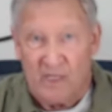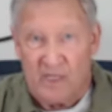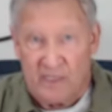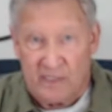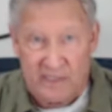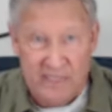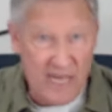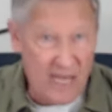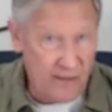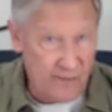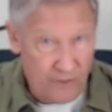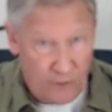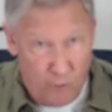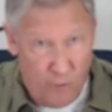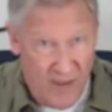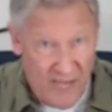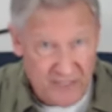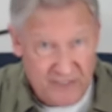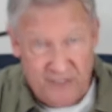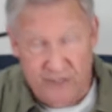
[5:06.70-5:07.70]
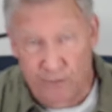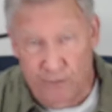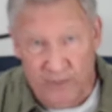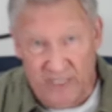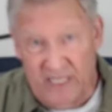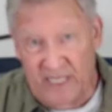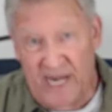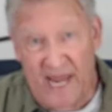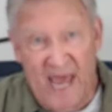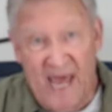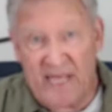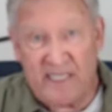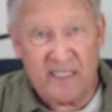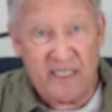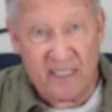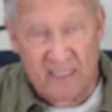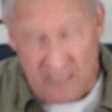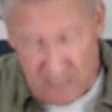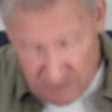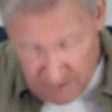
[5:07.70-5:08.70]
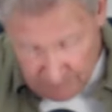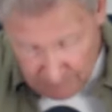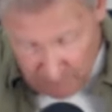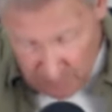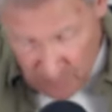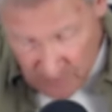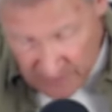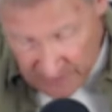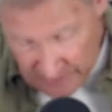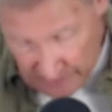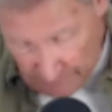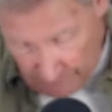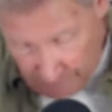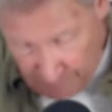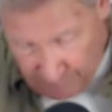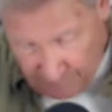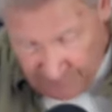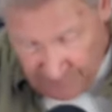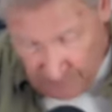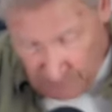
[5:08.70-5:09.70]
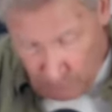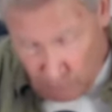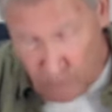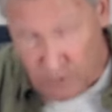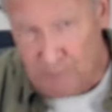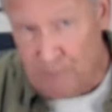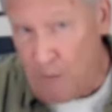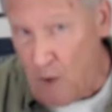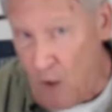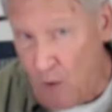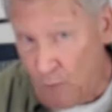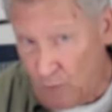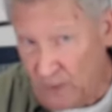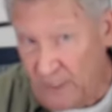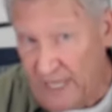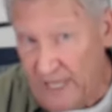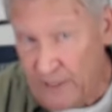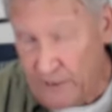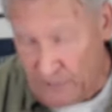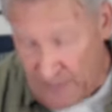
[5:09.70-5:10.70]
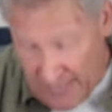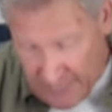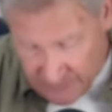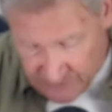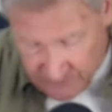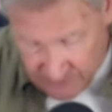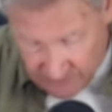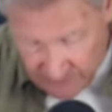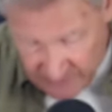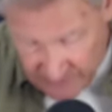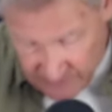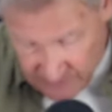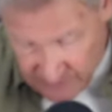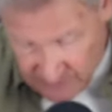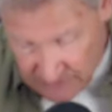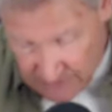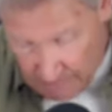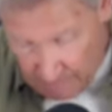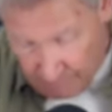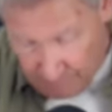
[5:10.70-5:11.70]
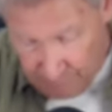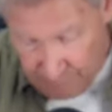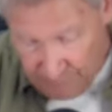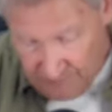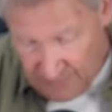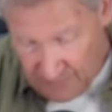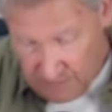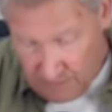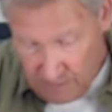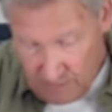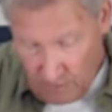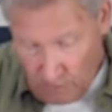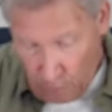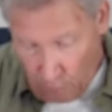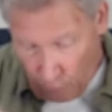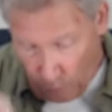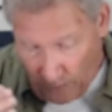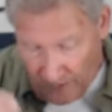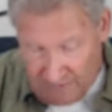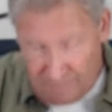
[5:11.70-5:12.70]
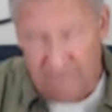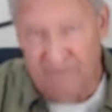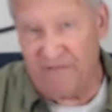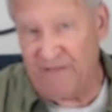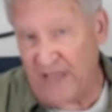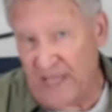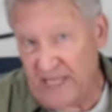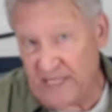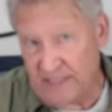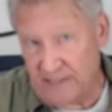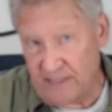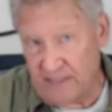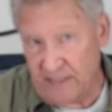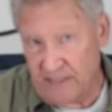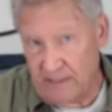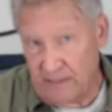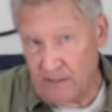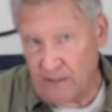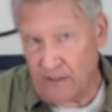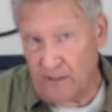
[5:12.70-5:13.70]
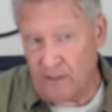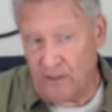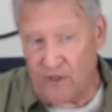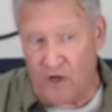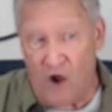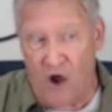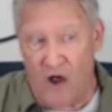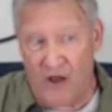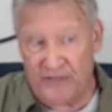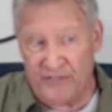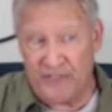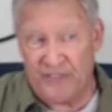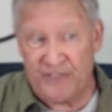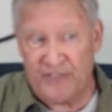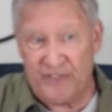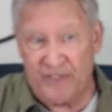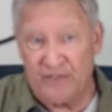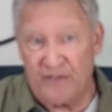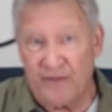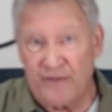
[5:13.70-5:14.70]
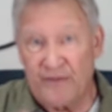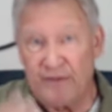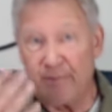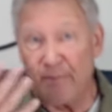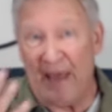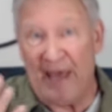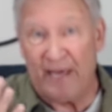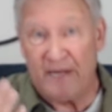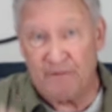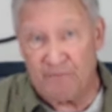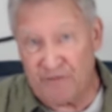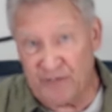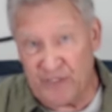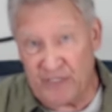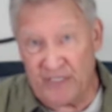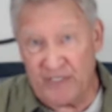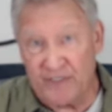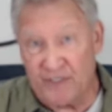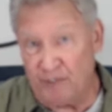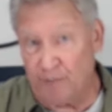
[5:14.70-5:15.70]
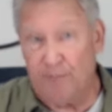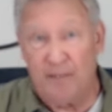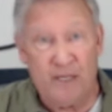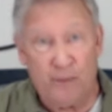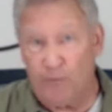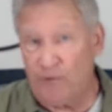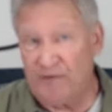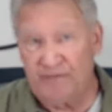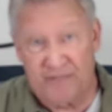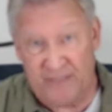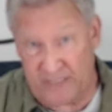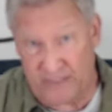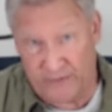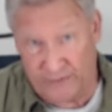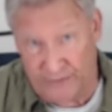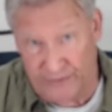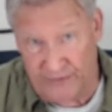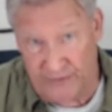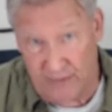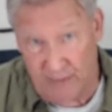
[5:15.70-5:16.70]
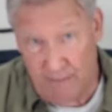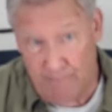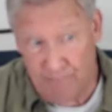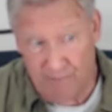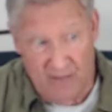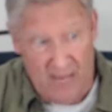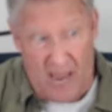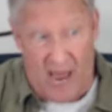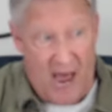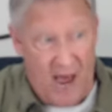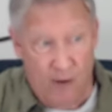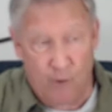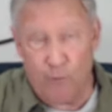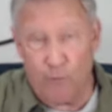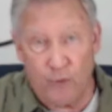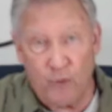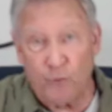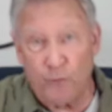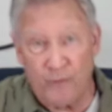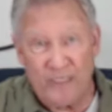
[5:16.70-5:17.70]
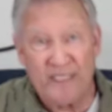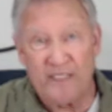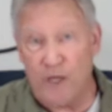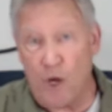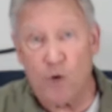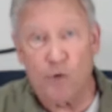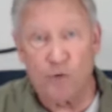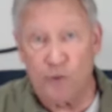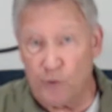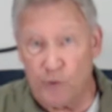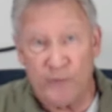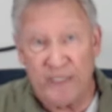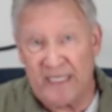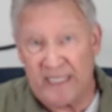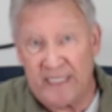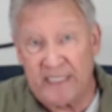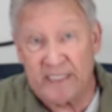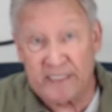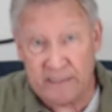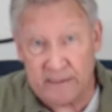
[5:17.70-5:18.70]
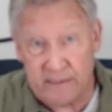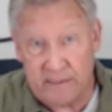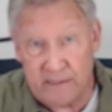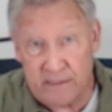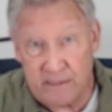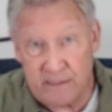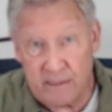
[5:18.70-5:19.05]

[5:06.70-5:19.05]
Now, the question we could ask at this point, which Paul will later answer, is what event causes the man of sin to be revealed? How will we know who he is?